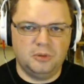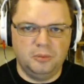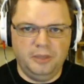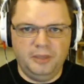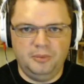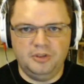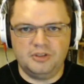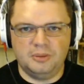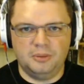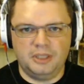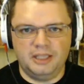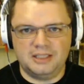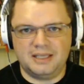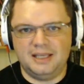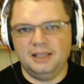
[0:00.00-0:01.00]
Maybe someone
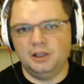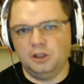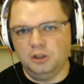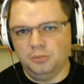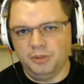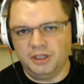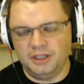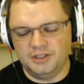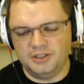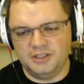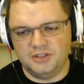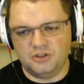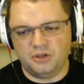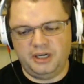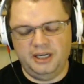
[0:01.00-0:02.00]
gets killed because his
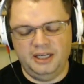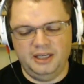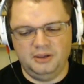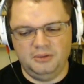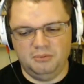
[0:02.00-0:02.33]
training